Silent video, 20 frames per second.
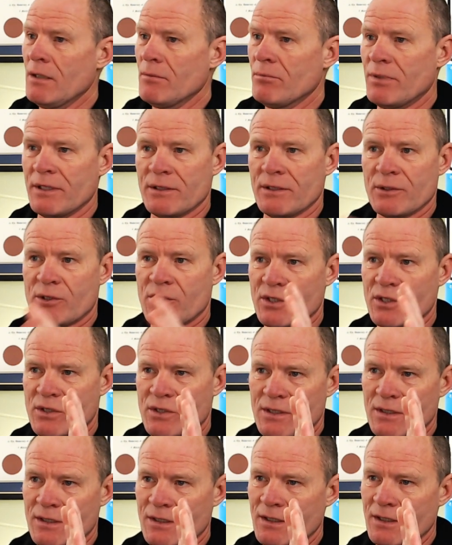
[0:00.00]
But there's just
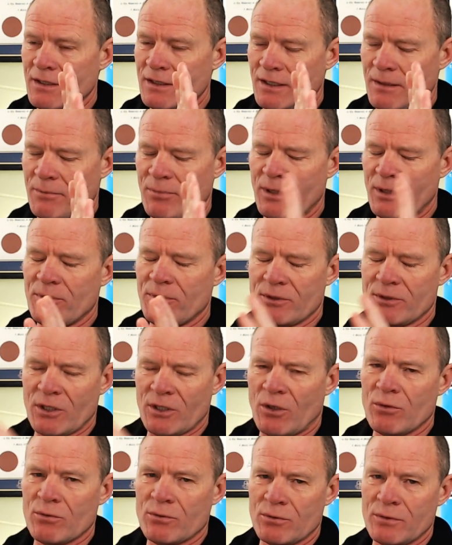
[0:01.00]
like, people
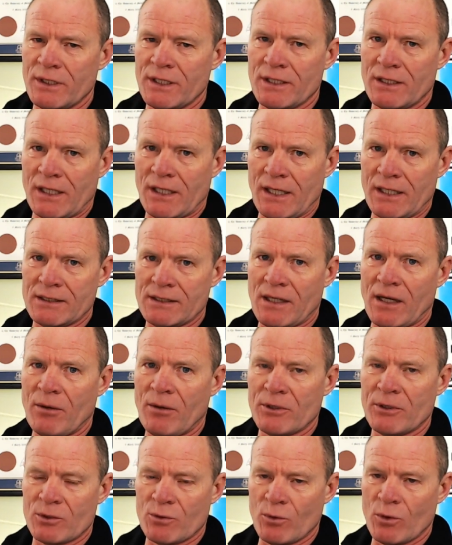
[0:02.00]
don't realize how
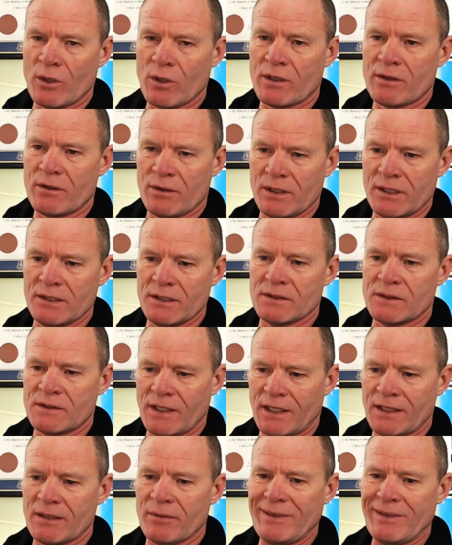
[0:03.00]
much work there is
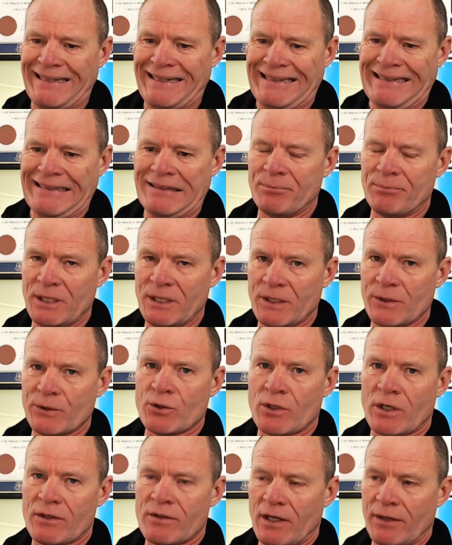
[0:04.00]
at the beginning of being a
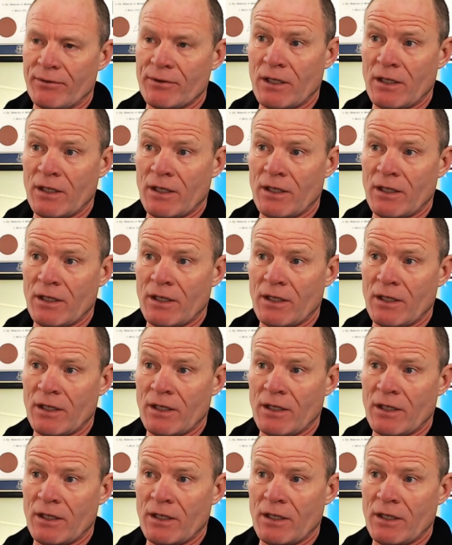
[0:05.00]
truck driver.